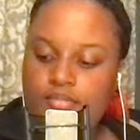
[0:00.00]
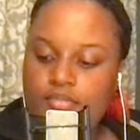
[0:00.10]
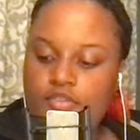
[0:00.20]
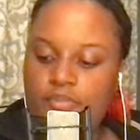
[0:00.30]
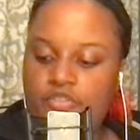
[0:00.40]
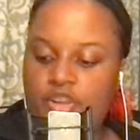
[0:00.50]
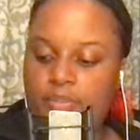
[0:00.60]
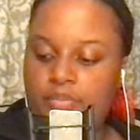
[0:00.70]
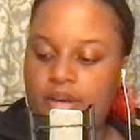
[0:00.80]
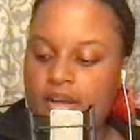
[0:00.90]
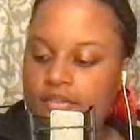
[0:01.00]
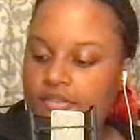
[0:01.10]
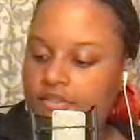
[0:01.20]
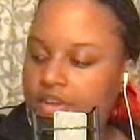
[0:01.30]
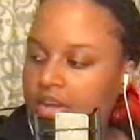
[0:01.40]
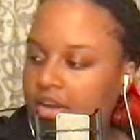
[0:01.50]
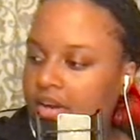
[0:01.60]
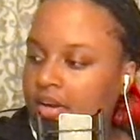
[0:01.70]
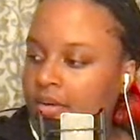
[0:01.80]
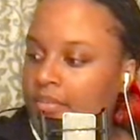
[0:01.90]
some deep breaths
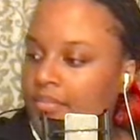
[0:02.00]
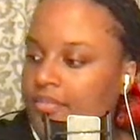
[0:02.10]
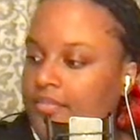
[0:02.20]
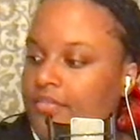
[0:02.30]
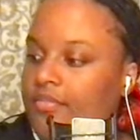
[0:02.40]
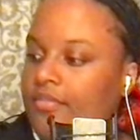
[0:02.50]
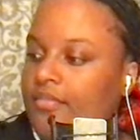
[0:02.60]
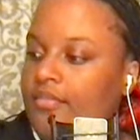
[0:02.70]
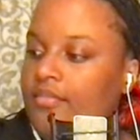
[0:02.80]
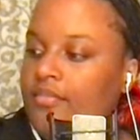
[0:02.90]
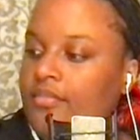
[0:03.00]
here. I'm